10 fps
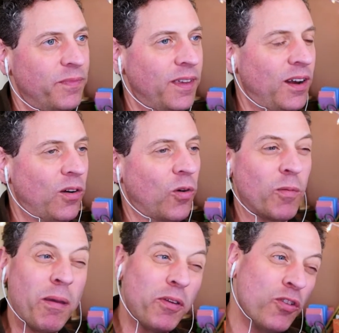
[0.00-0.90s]
you know. Or
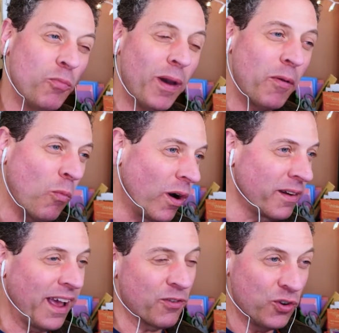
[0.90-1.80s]
maybe two, maybe one,
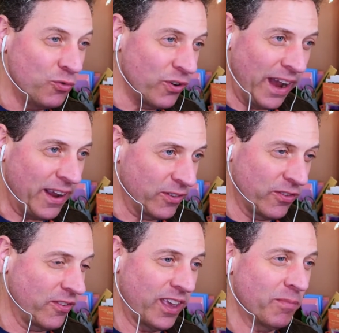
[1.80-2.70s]
two actors
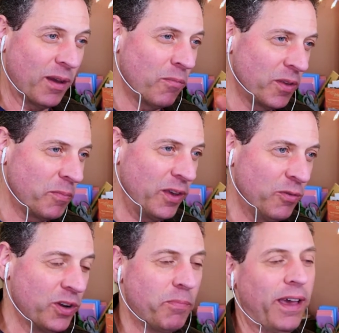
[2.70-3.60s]
at the same time. It
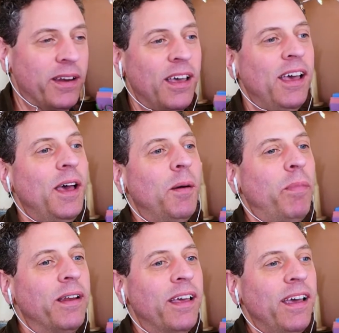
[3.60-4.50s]
would depend.
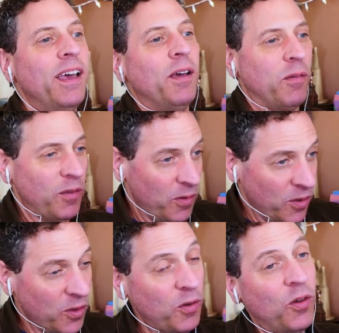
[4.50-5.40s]
But
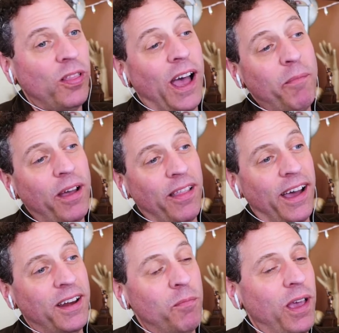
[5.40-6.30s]
you line by line, and